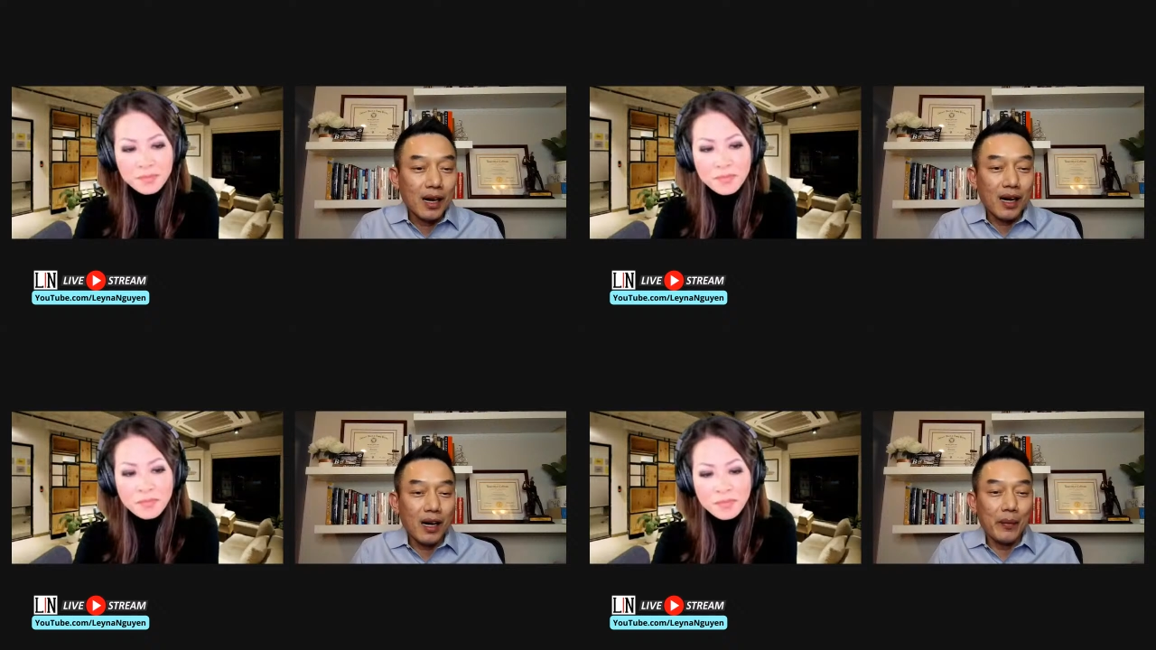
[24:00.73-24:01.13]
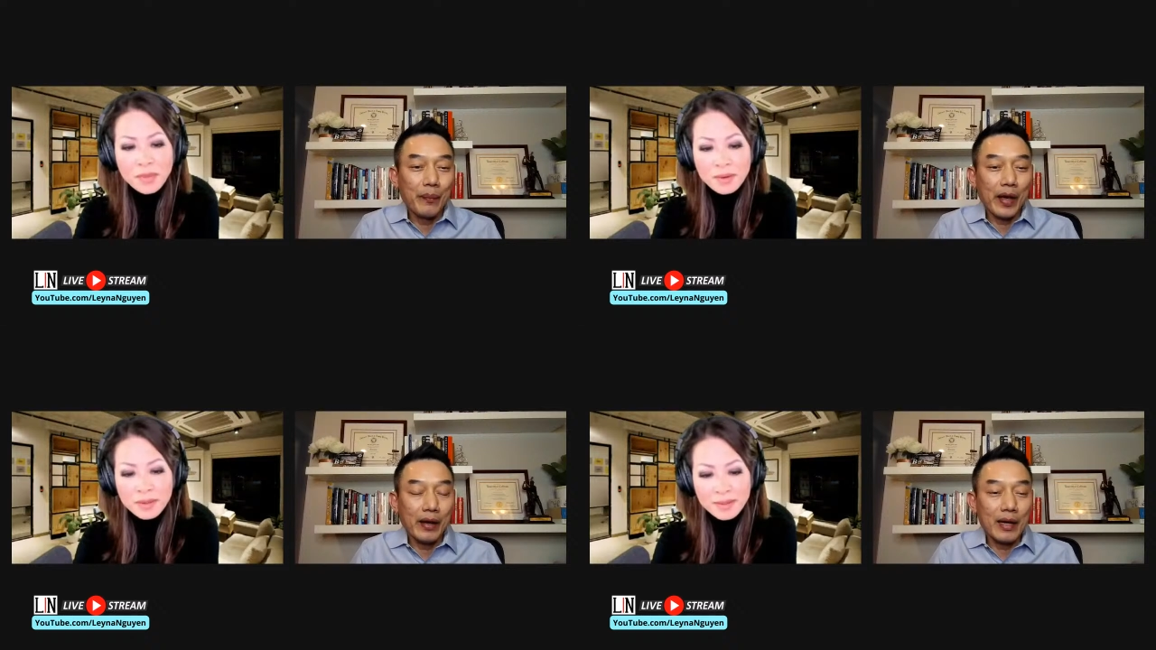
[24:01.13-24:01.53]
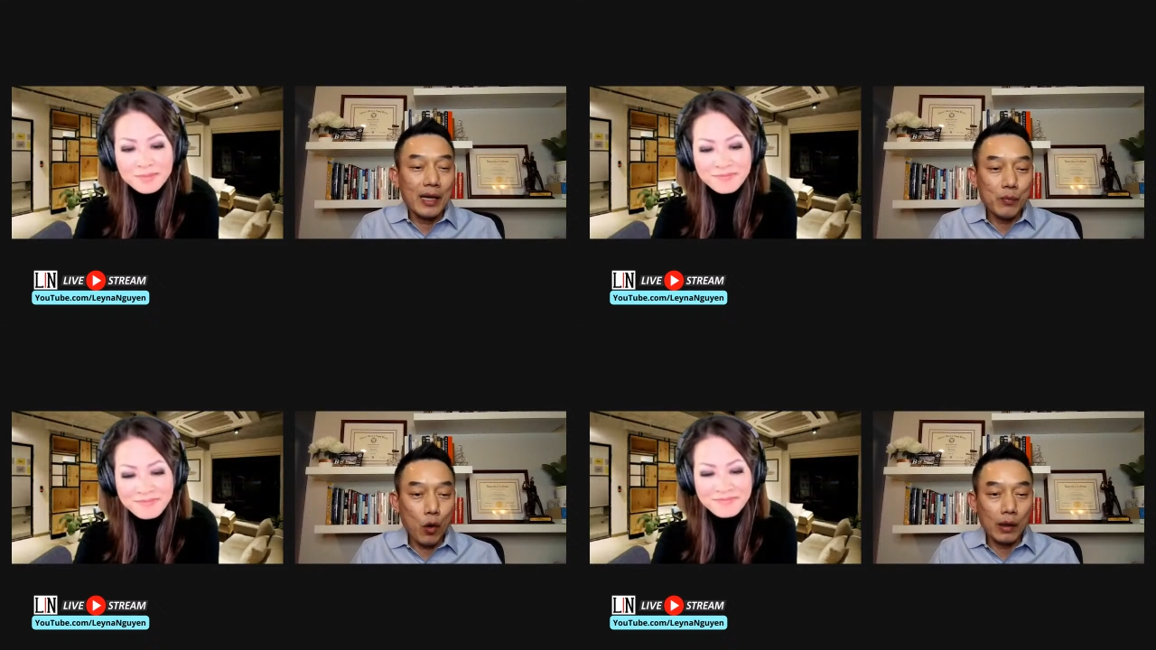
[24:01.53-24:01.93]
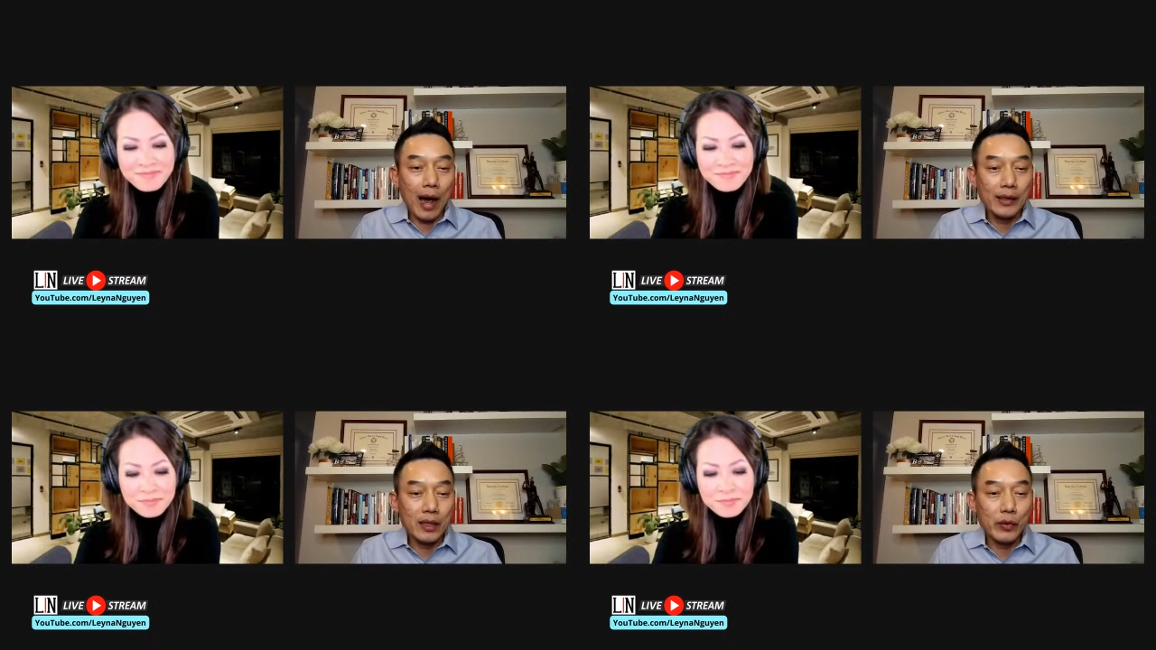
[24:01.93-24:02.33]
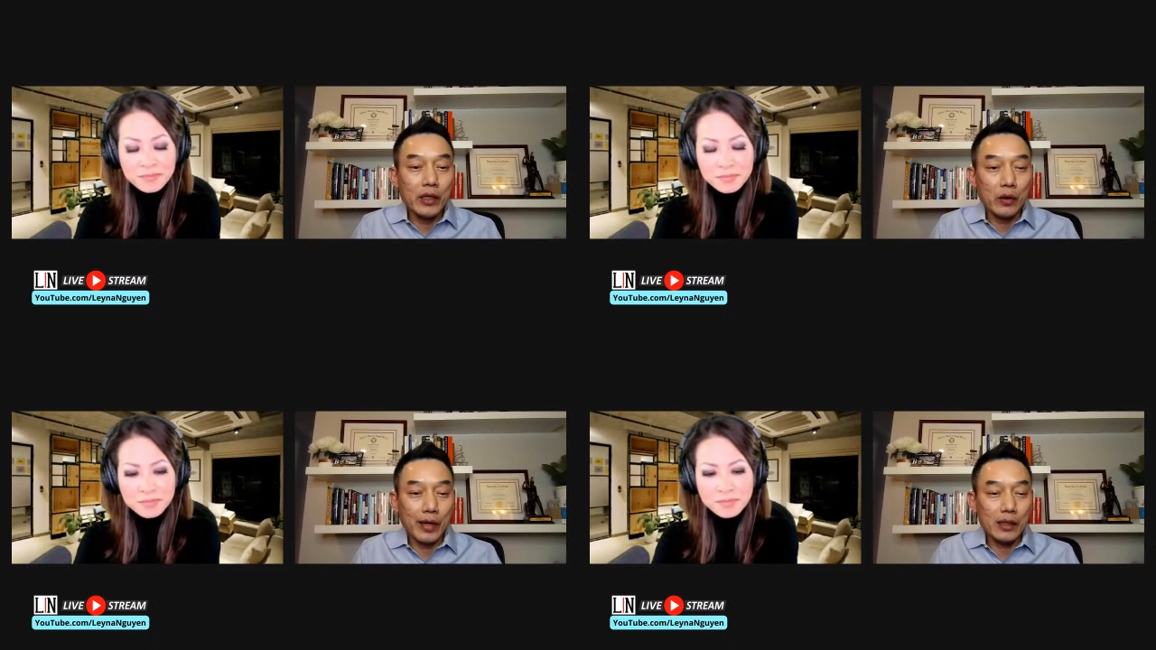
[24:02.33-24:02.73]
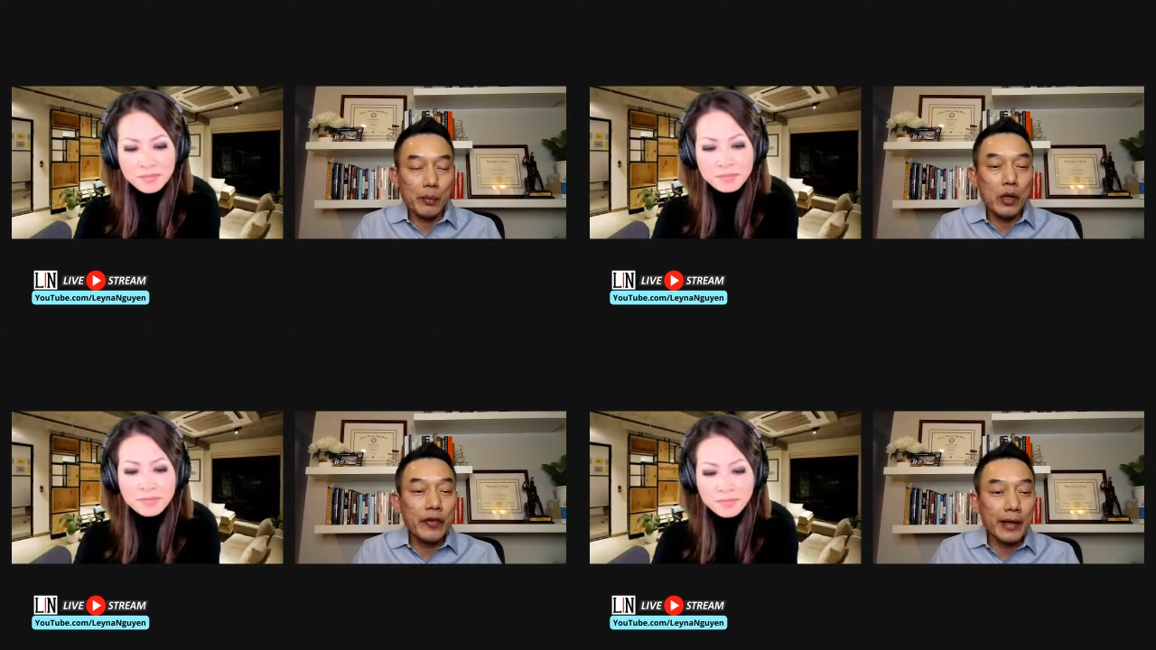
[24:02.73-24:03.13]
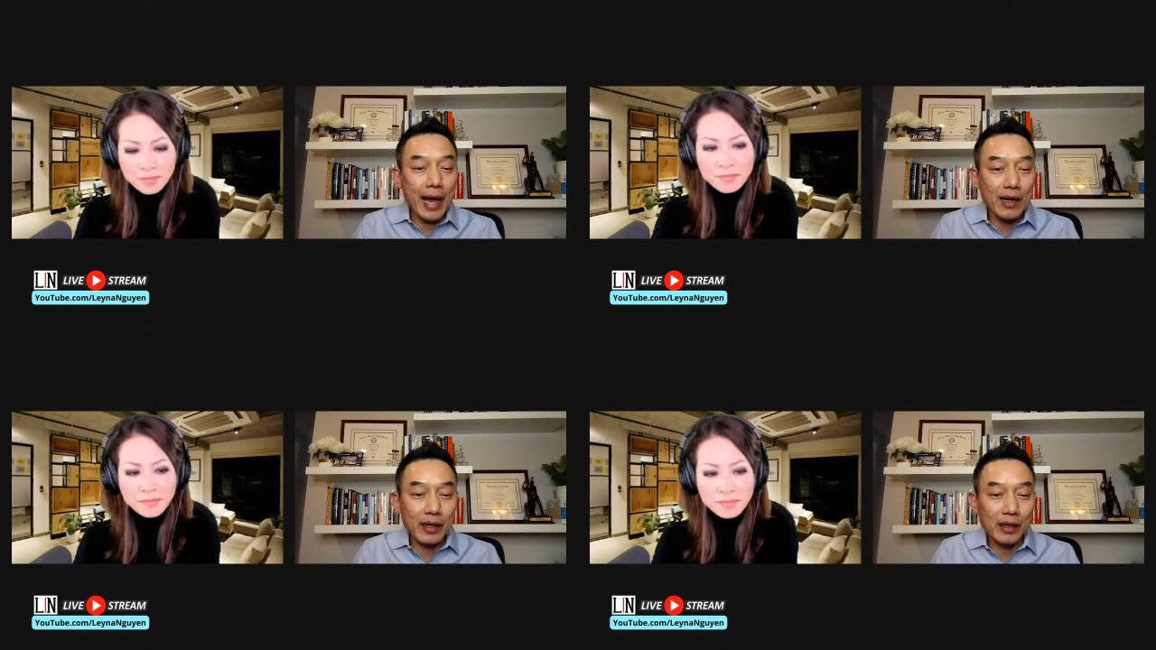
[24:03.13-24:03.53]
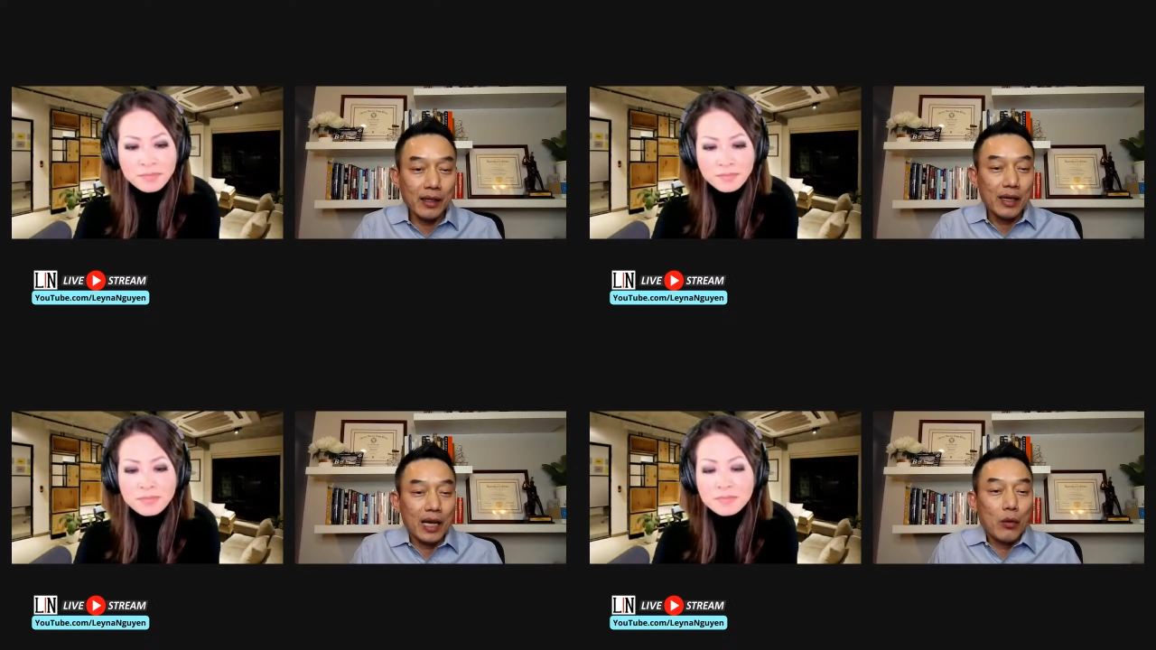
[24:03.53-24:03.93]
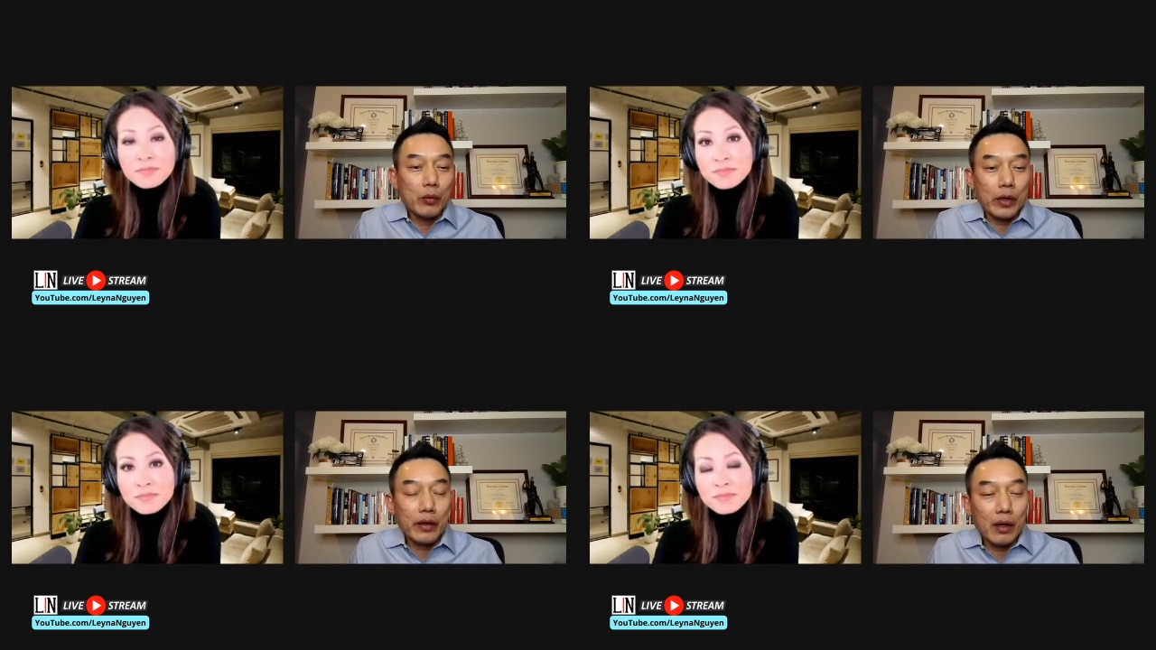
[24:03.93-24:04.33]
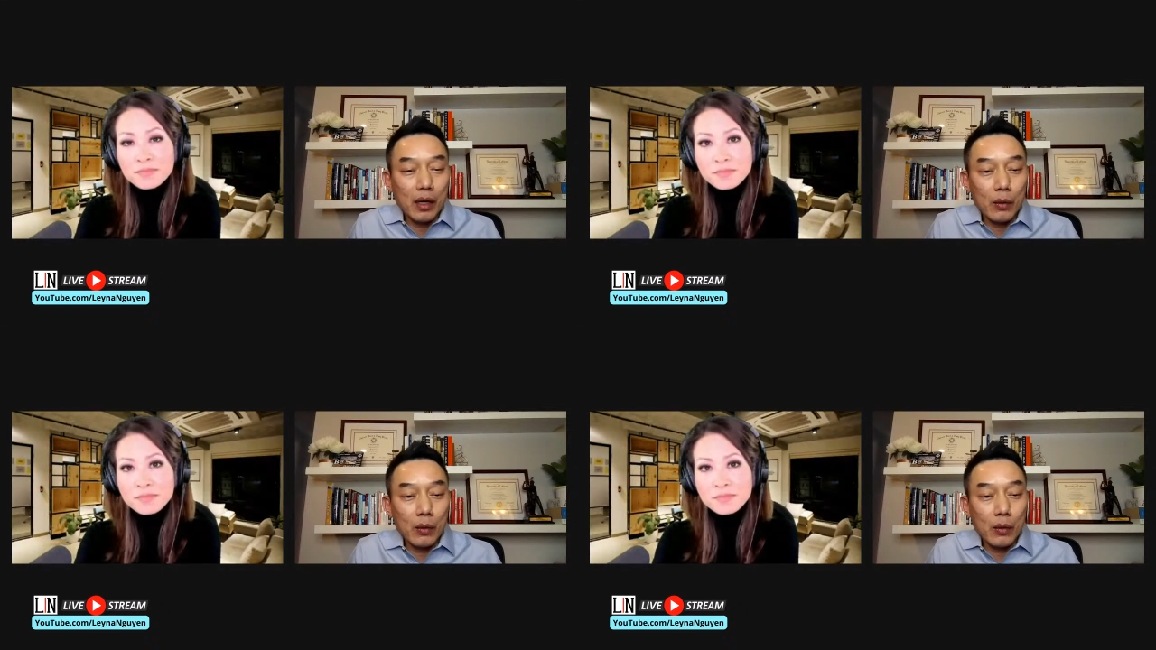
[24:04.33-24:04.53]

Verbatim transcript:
Speaker 1: um, and he has more lines and wrinkles. That's a perfect candidate. Anyone with uh,